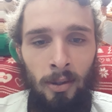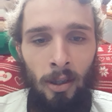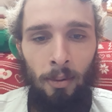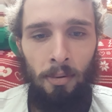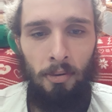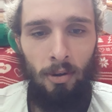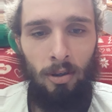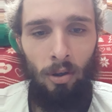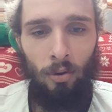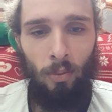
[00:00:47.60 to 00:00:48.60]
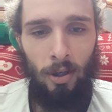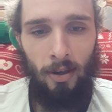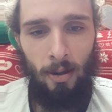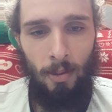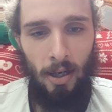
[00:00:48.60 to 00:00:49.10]
I will record one
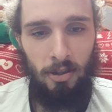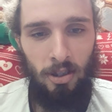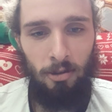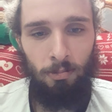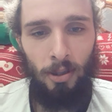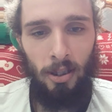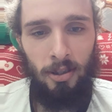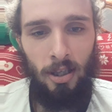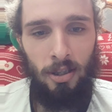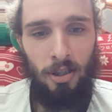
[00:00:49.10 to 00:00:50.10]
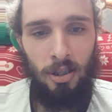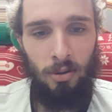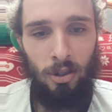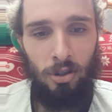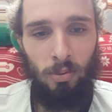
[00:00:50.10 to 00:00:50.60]
of the matches, but I don't know
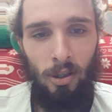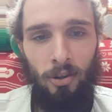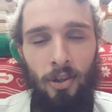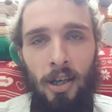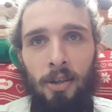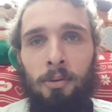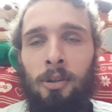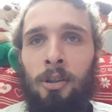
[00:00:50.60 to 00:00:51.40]
which one though.